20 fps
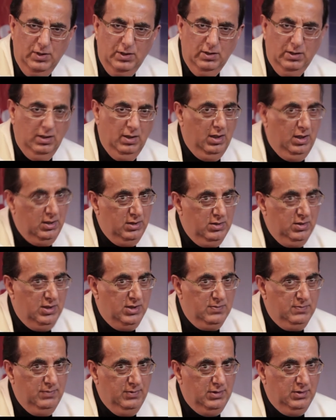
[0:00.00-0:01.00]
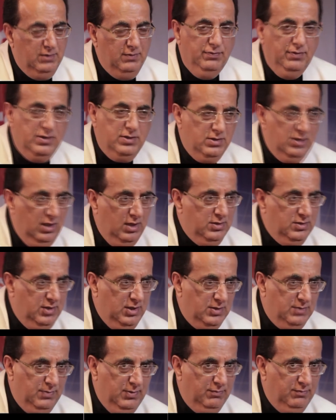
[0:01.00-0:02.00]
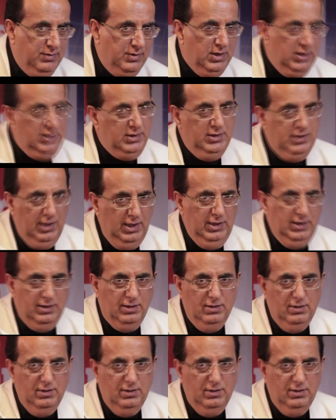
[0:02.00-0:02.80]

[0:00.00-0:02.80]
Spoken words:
And heart transplant, the first heart transplant was done in Delhi,